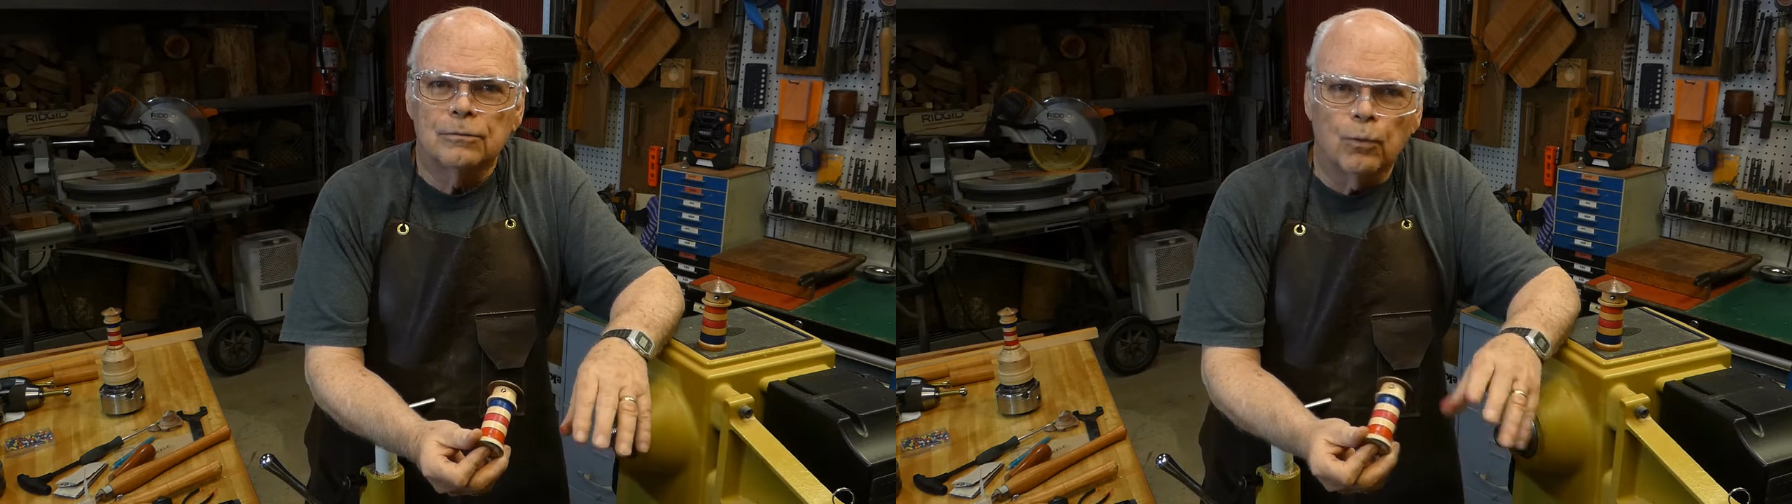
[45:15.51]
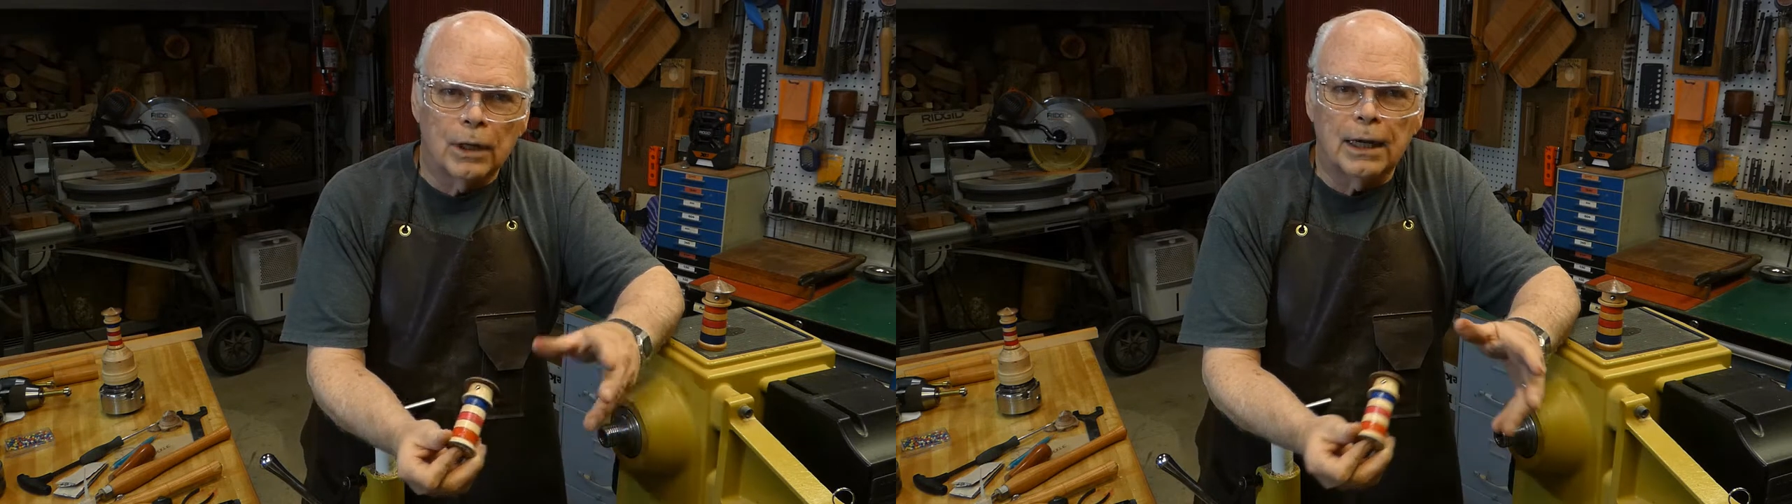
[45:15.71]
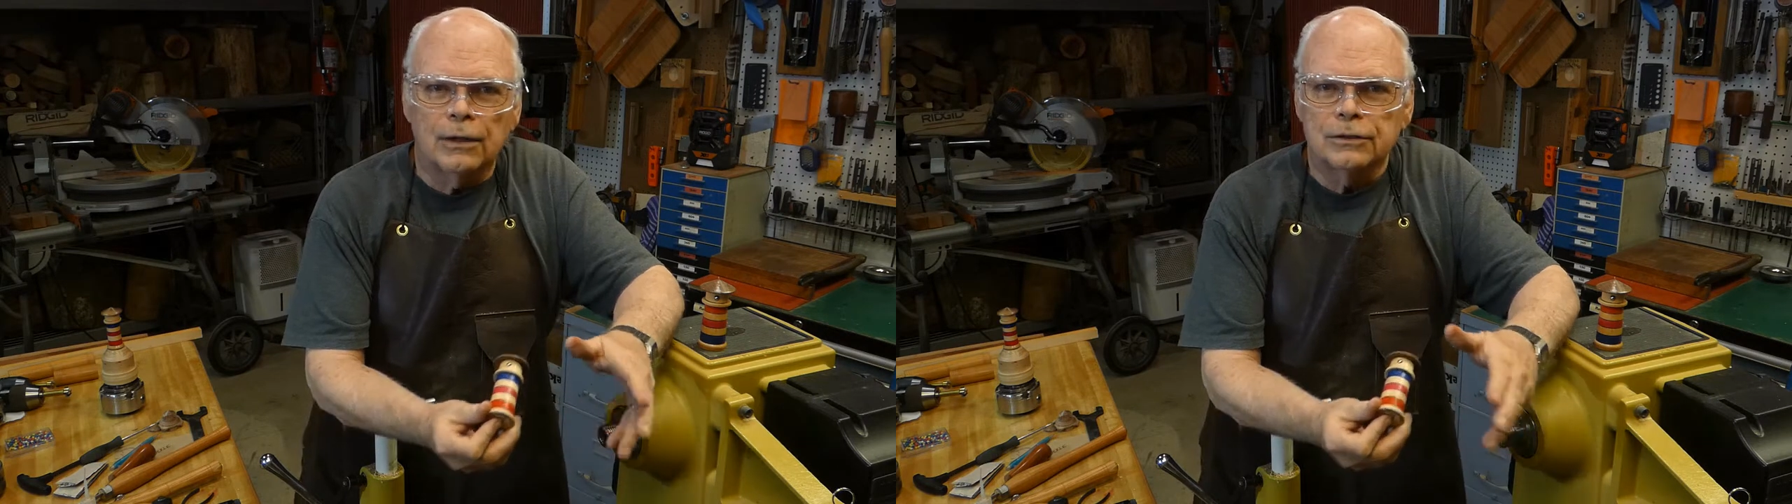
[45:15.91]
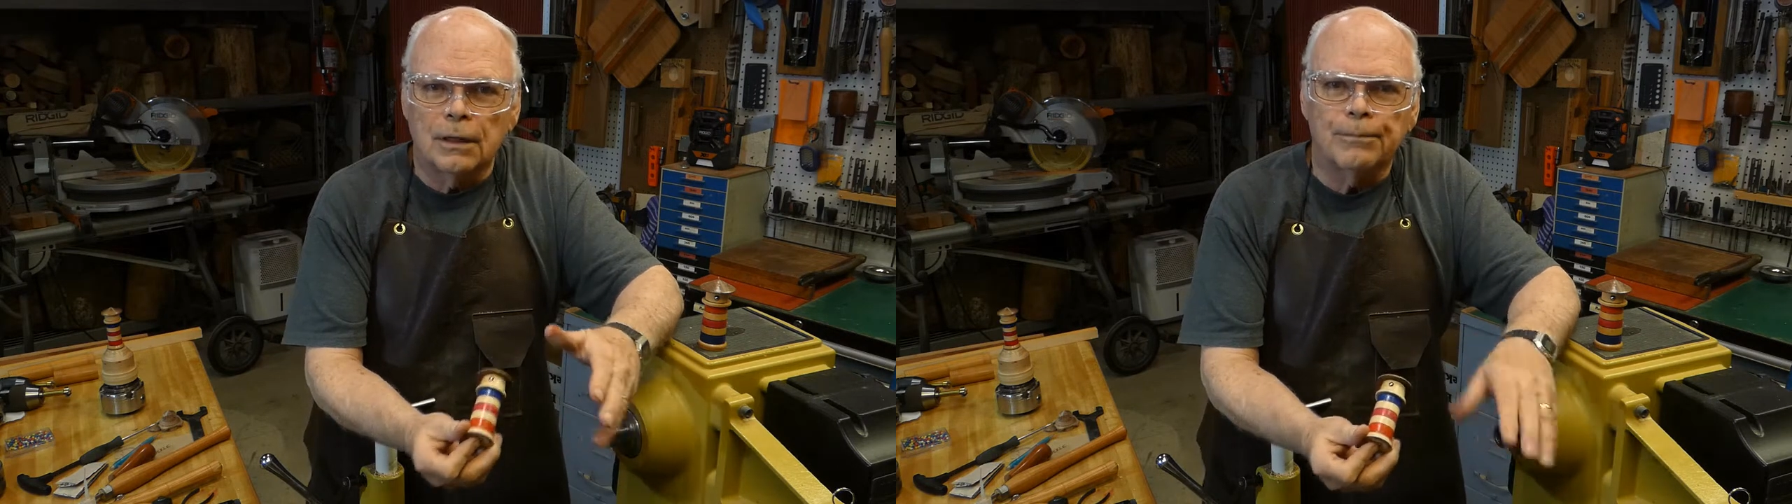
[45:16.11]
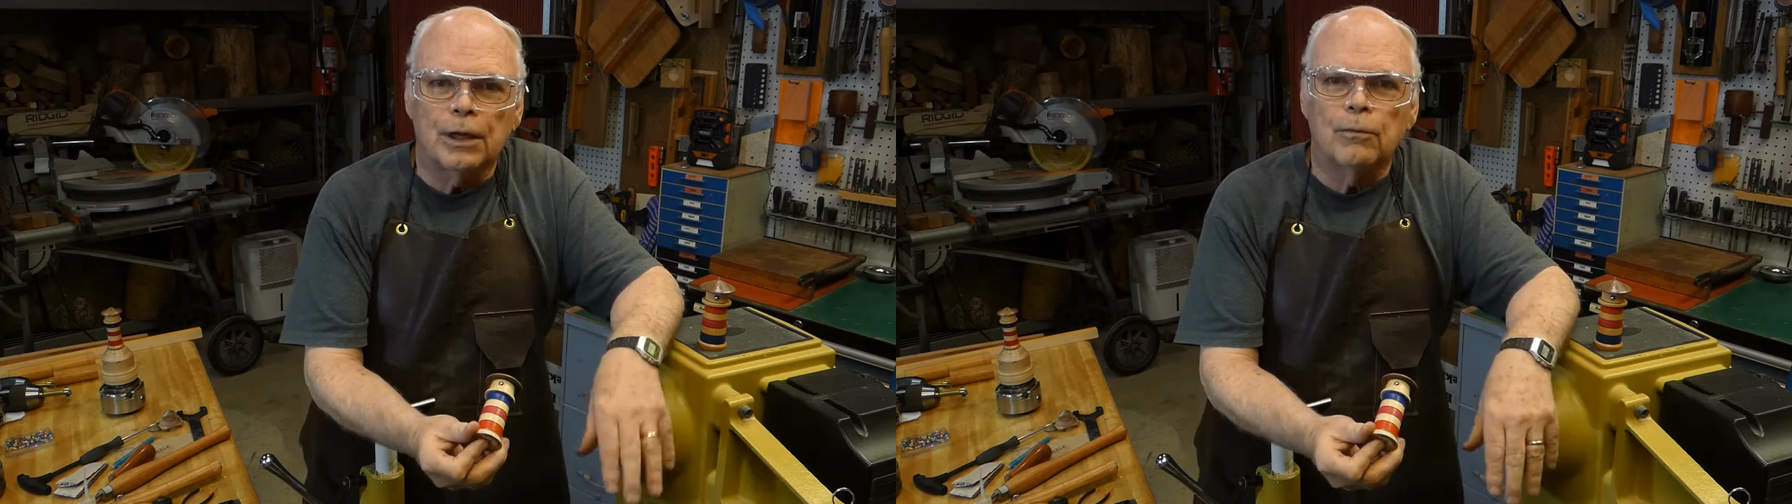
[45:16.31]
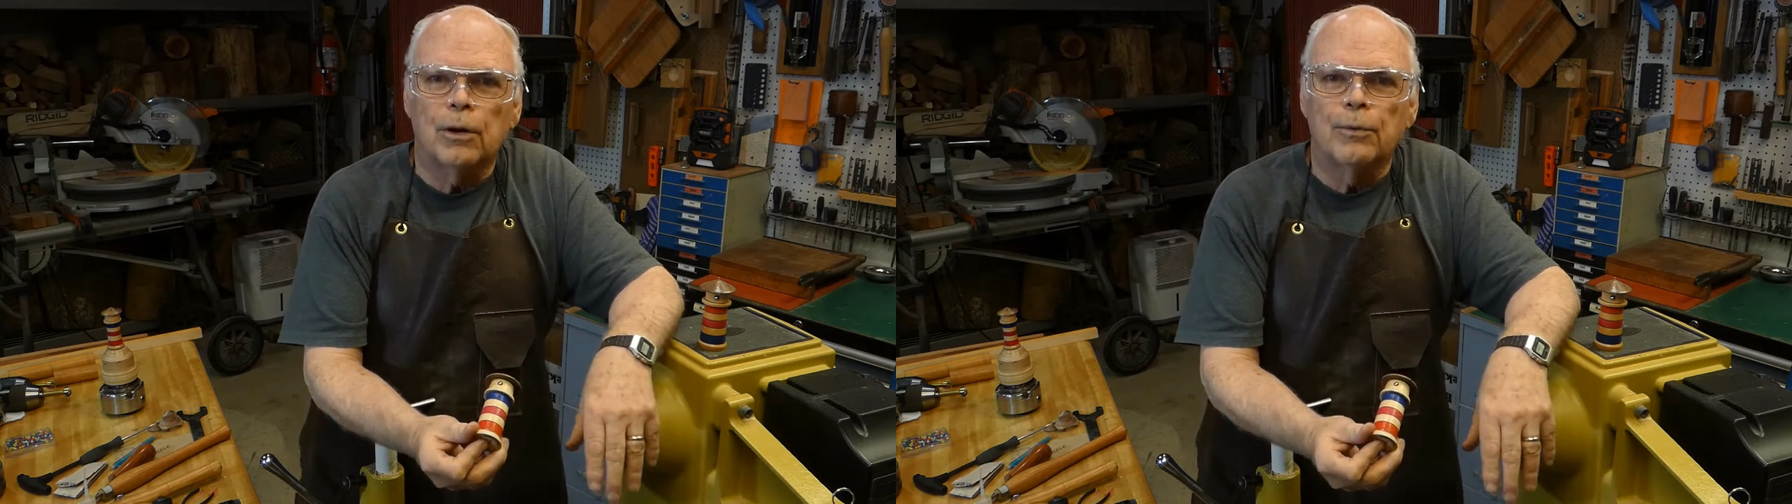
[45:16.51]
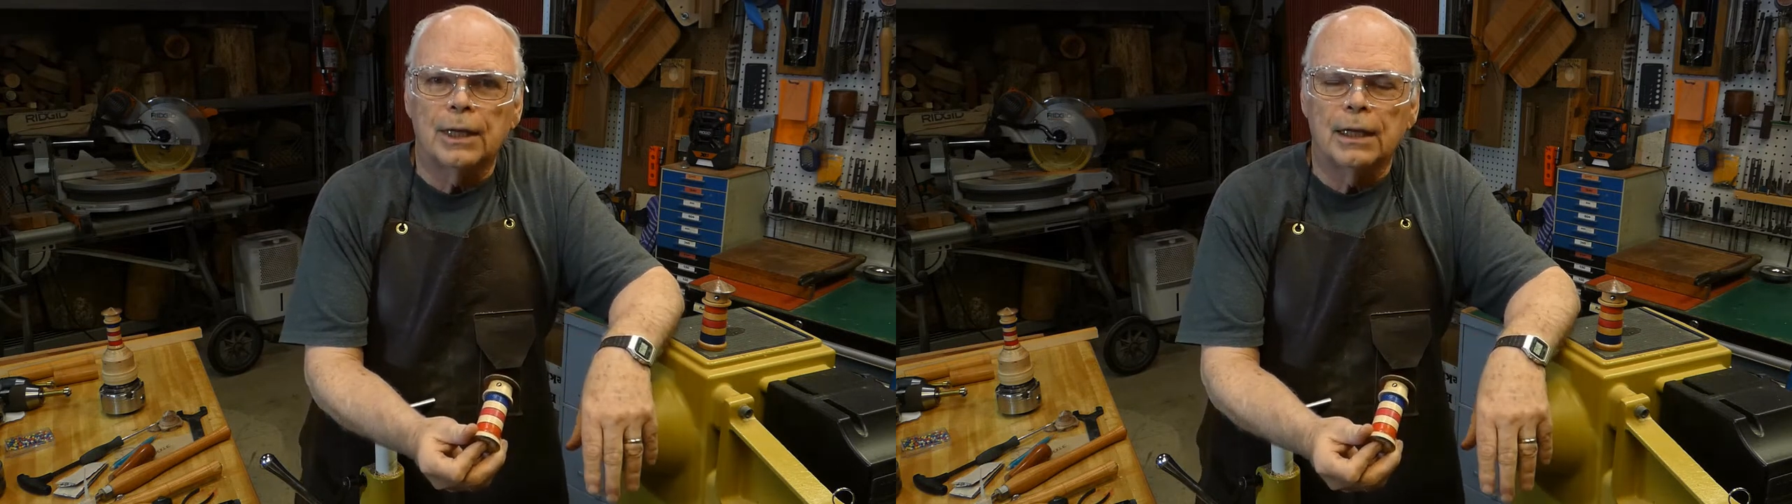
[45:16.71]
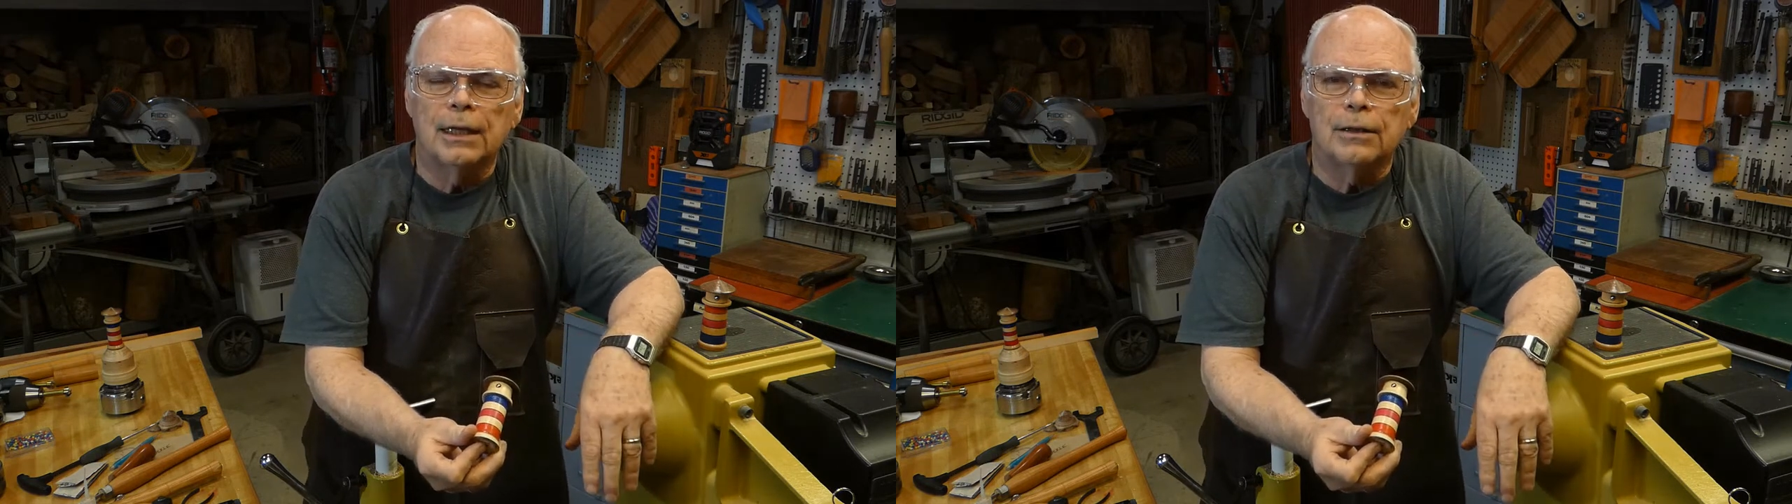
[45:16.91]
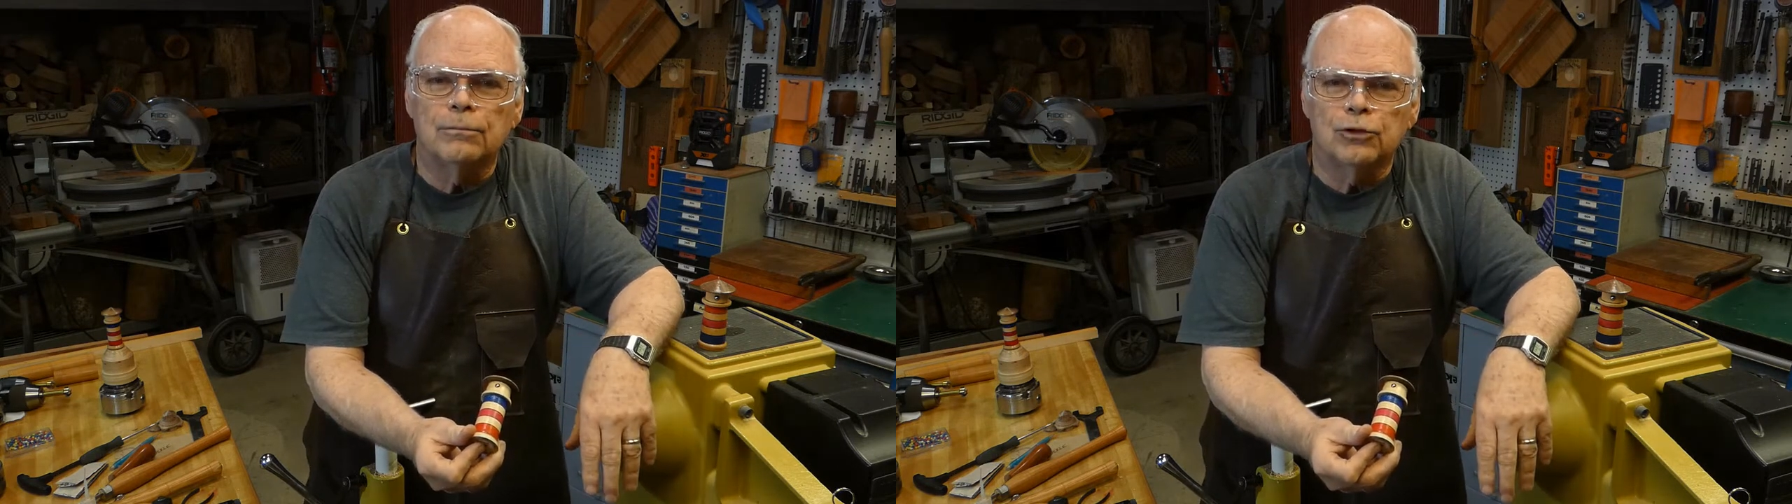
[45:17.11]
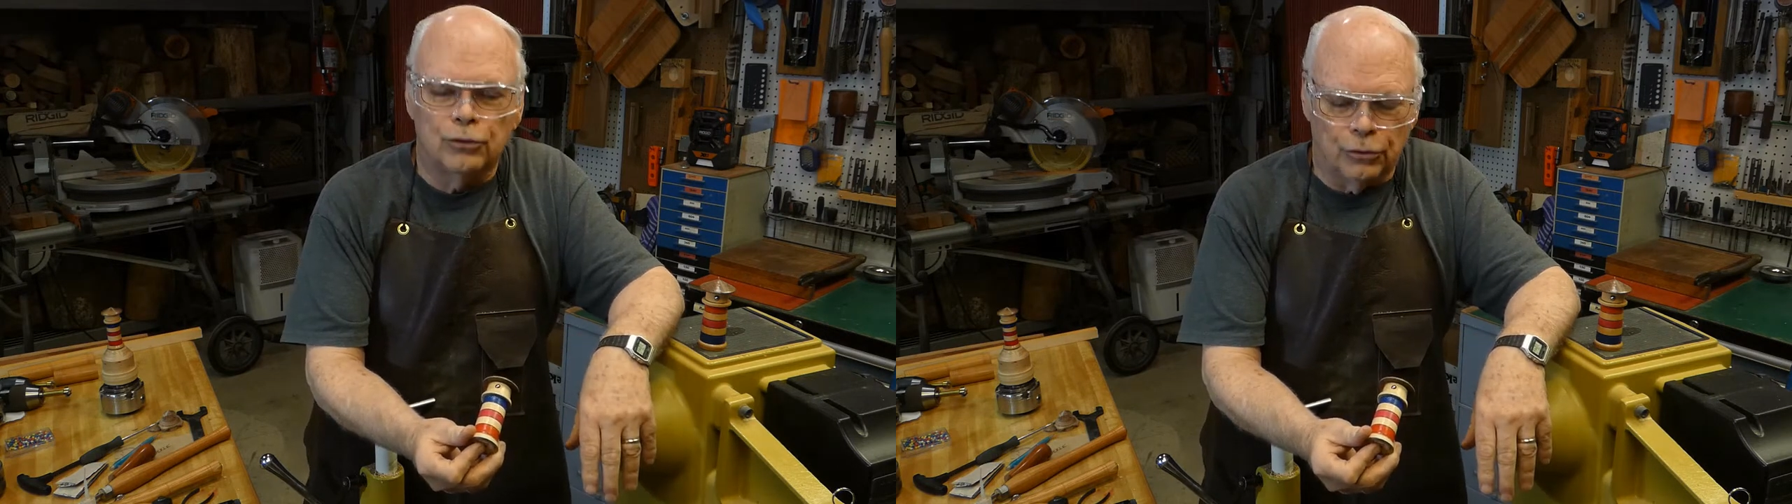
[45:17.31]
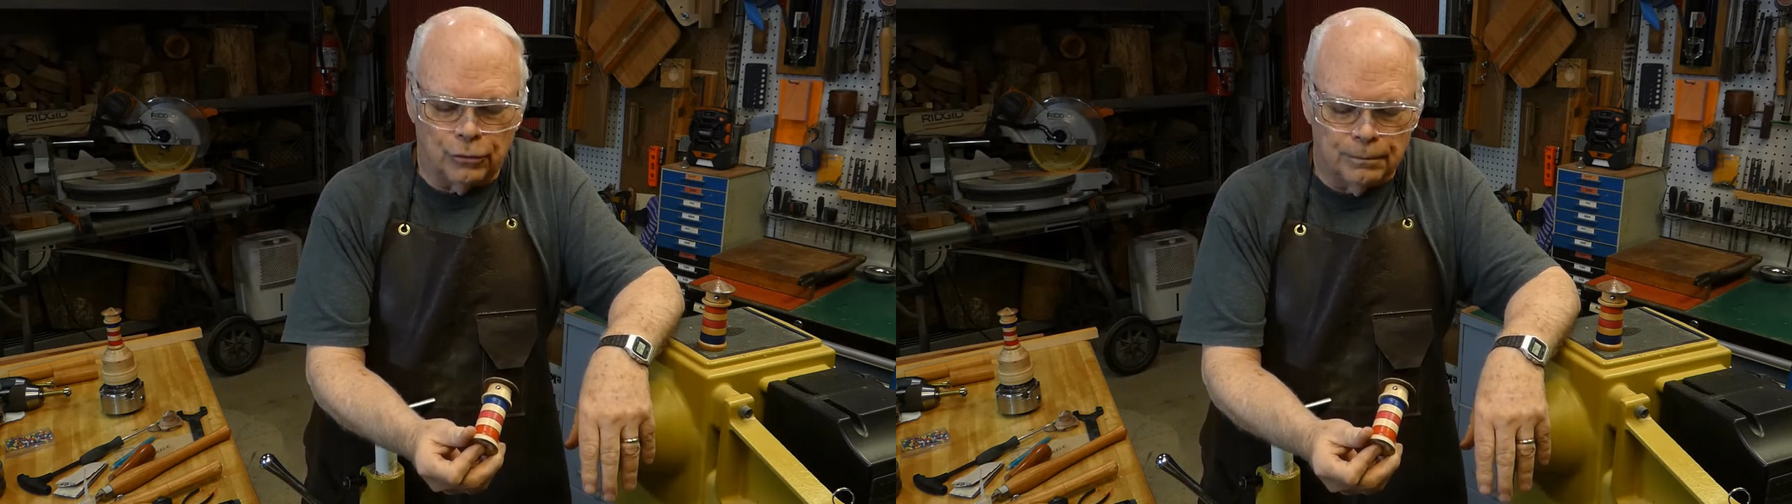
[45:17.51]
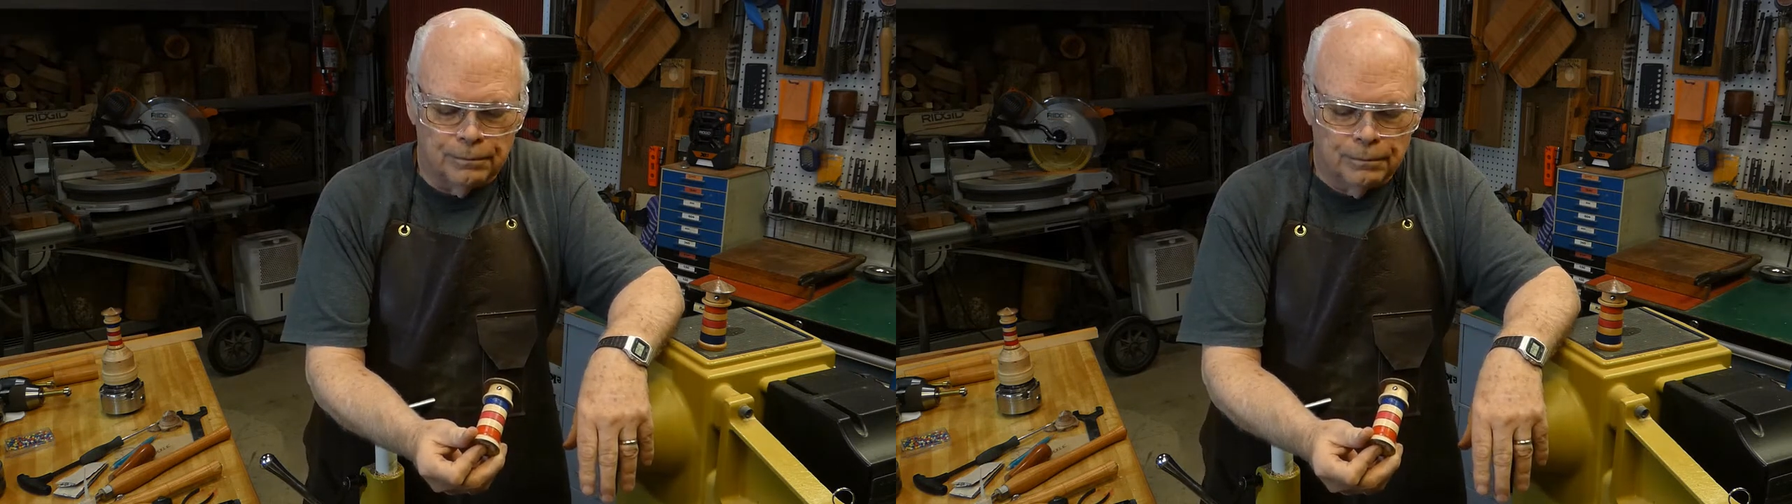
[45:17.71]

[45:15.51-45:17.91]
work out something where we can get them to you.